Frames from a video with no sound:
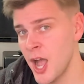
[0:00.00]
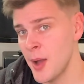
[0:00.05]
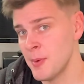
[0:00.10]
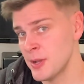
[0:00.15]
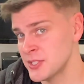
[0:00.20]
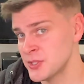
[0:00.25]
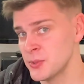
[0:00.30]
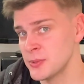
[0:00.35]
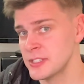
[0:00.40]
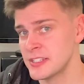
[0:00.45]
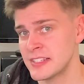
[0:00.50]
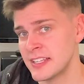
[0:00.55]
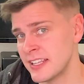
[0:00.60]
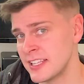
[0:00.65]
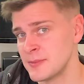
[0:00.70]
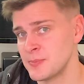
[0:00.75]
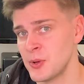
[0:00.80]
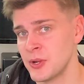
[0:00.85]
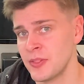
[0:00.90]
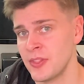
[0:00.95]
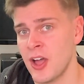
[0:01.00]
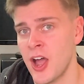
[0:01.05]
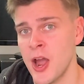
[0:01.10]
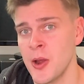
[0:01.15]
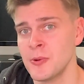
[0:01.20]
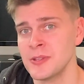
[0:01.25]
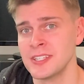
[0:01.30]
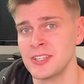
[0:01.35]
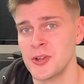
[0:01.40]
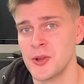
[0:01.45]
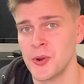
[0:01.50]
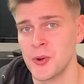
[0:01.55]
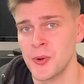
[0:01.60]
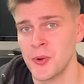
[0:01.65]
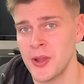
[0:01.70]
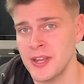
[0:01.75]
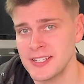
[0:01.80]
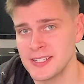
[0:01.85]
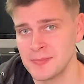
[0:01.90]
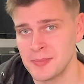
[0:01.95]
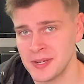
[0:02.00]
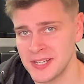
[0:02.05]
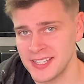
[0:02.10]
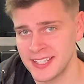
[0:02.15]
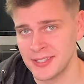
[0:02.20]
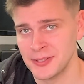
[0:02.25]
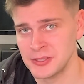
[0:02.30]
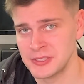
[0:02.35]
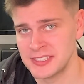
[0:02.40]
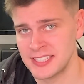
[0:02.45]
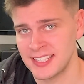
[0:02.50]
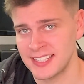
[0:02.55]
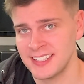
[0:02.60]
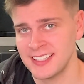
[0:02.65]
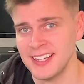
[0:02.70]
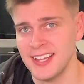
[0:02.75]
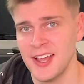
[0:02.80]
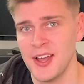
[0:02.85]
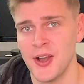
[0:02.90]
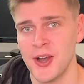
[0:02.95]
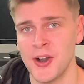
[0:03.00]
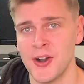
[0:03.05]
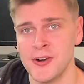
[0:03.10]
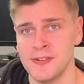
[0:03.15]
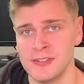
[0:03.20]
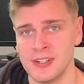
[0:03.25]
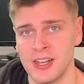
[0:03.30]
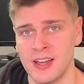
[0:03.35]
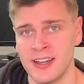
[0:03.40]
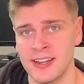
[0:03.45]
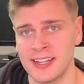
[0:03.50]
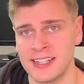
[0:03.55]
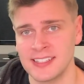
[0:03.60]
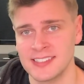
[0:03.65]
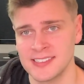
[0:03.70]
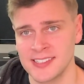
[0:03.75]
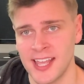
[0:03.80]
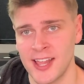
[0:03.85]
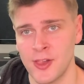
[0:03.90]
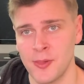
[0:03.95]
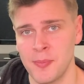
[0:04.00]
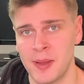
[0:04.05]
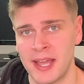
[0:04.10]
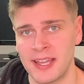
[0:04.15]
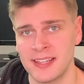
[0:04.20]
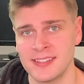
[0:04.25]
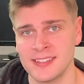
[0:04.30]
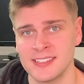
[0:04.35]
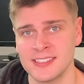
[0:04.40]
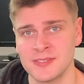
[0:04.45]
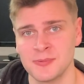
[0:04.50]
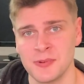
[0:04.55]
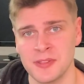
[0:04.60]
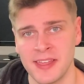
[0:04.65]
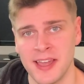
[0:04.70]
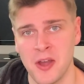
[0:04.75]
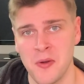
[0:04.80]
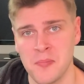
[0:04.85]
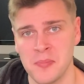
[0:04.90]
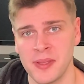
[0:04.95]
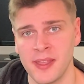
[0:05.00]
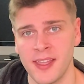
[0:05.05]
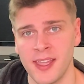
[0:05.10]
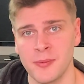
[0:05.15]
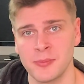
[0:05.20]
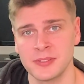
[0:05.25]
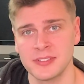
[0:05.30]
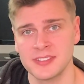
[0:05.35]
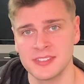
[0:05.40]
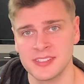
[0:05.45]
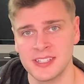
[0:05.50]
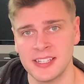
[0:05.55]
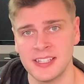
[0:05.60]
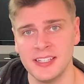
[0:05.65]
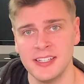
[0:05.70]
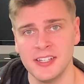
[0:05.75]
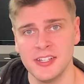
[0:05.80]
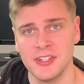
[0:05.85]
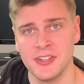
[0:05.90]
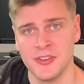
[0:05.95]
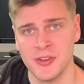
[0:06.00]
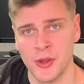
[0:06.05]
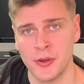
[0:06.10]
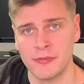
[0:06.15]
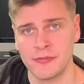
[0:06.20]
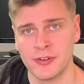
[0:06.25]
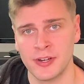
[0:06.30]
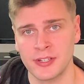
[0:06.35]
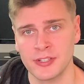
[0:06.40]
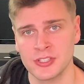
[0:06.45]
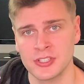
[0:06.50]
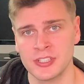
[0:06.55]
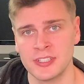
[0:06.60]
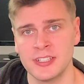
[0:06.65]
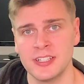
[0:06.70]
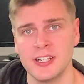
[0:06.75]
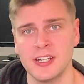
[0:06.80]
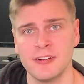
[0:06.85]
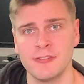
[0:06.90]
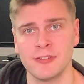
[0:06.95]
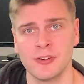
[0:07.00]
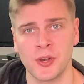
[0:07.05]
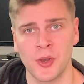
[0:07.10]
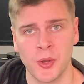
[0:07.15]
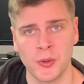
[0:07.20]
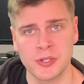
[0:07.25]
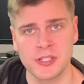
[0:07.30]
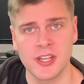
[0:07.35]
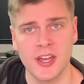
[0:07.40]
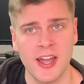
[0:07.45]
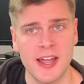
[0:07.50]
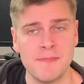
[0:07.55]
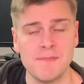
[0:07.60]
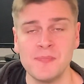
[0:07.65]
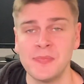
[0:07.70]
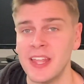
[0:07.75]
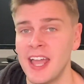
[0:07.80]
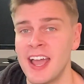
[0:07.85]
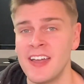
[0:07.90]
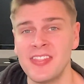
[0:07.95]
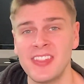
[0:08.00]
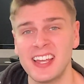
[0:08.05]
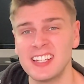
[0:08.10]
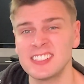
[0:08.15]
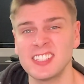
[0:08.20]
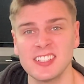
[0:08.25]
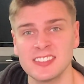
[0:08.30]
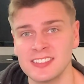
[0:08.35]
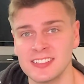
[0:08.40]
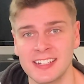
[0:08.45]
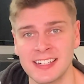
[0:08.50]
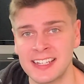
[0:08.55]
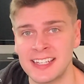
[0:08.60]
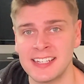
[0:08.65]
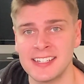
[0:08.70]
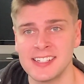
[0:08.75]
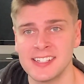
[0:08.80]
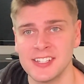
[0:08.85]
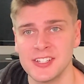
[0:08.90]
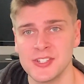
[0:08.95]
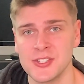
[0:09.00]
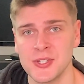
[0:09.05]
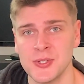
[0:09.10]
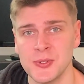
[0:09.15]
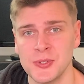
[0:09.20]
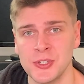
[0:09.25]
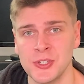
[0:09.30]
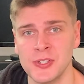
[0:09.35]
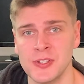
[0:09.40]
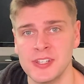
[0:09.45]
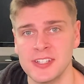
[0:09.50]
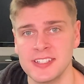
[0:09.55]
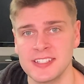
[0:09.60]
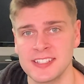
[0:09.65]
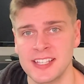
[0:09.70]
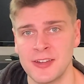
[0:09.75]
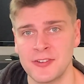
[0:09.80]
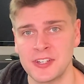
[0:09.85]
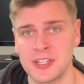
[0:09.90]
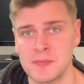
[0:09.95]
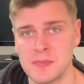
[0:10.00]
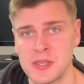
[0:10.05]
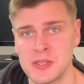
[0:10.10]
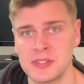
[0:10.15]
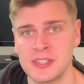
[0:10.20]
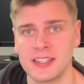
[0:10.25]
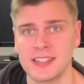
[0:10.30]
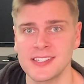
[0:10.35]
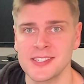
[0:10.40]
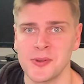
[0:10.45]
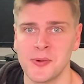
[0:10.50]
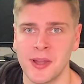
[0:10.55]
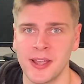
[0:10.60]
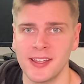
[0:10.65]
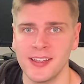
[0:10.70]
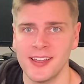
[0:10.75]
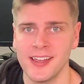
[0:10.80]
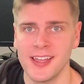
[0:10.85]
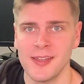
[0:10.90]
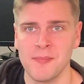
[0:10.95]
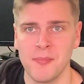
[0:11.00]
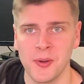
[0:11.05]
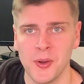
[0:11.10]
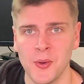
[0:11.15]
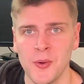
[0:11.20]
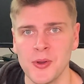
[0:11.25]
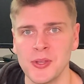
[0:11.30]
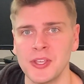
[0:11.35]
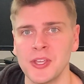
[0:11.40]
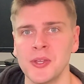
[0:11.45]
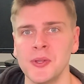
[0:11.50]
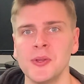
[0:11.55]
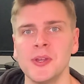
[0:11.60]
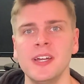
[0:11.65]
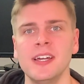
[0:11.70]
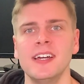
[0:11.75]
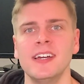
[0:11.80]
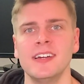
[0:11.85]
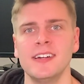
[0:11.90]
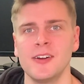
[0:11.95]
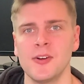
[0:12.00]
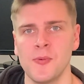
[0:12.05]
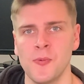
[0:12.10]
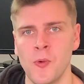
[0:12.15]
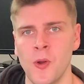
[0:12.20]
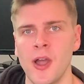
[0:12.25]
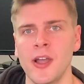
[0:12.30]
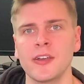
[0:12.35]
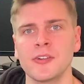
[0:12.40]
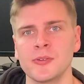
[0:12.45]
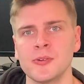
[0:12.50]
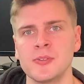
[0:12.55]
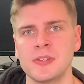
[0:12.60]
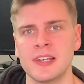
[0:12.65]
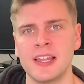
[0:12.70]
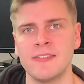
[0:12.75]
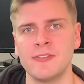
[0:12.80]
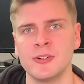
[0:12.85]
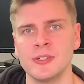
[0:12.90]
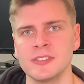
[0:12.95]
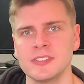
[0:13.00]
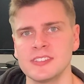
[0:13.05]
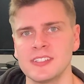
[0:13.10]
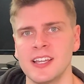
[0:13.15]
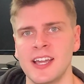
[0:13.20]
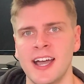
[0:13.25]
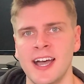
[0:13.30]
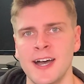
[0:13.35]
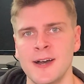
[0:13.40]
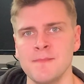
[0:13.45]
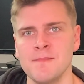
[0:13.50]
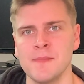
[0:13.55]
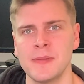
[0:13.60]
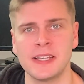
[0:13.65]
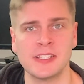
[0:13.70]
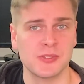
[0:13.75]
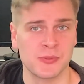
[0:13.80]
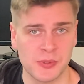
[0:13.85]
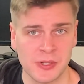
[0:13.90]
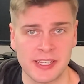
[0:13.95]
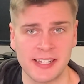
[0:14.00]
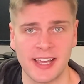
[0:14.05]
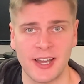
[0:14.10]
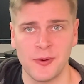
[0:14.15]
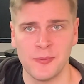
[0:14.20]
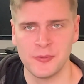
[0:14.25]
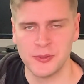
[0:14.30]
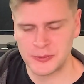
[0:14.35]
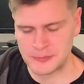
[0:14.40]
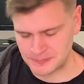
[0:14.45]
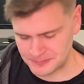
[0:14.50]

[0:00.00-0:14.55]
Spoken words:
I must also say at this point that I was incredibly guilty of learning scale patterns without being able to see note function for a long time, and that doesn't lead to good sounding music. So I implore you, work through the levels. It's really helpful.